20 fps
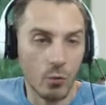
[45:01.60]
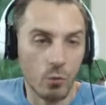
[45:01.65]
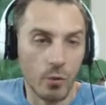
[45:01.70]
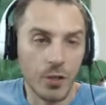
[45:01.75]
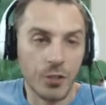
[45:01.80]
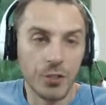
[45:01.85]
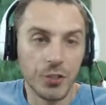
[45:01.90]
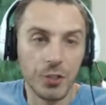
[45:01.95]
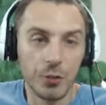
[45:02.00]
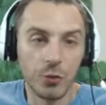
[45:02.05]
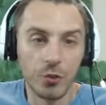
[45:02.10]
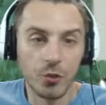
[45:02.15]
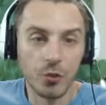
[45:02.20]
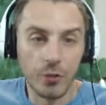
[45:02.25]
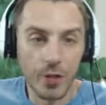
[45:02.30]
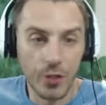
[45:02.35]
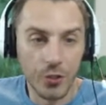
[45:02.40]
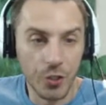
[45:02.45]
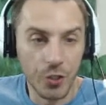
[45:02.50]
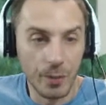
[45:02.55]
Rescue
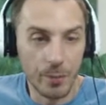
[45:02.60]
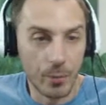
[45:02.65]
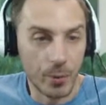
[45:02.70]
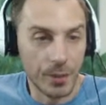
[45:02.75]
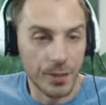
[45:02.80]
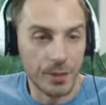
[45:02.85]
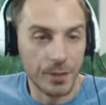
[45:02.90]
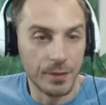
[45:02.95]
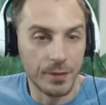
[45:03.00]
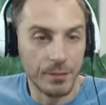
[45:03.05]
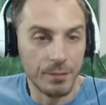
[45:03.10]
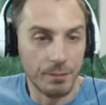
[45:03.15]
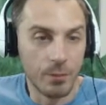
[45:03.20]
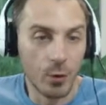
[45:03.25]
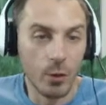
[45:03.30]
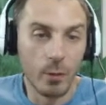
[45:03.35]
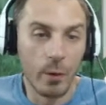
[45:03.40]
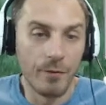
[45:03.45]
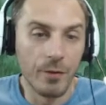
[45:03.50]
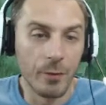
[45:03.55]
Stretcher, put a
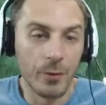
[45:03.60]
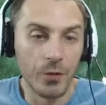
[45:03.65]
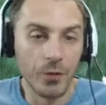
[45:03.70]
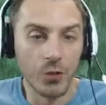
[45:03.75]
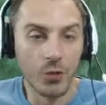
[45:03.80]
Pokemon from your